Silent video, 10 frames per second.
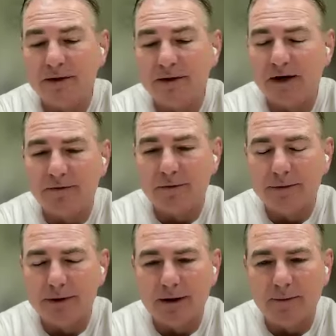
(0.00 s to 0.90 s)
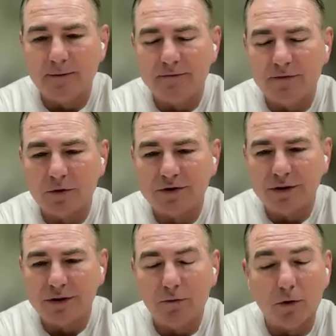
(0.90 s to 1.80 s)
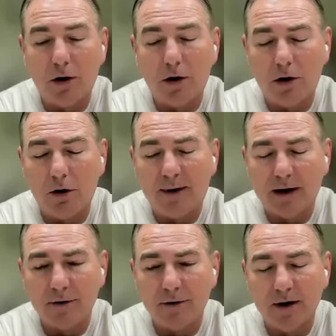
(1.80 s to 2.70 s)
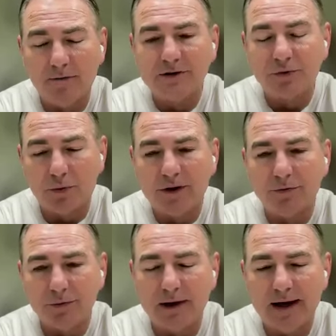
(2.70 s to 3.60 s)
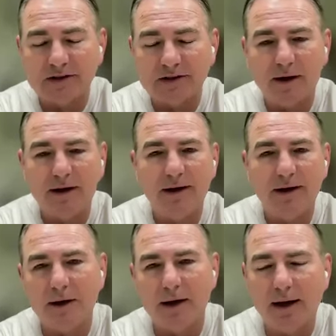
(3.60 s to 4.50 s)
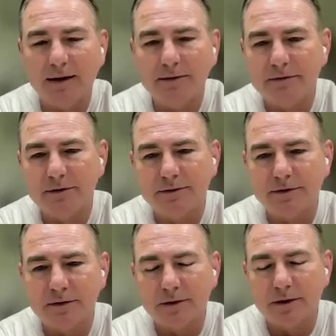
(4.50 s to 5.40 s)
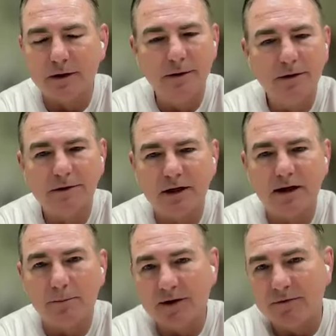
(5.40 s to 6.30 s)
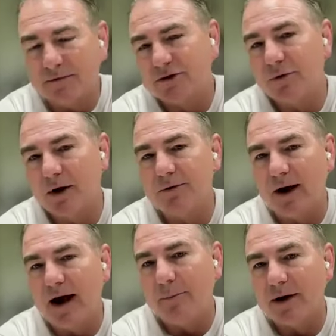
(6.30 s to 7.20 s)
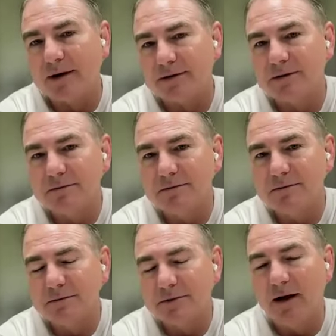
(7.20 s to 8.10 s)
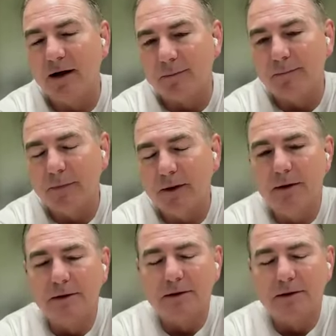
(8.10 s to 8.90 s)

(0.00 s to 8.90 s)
Yeah, I had a bunch of them. You know, I've been fortunate overall all my career. I've had 23 guys playing the NBA, Deuce, and uh, 10 wow. have been first round draft picks. 10 of wow.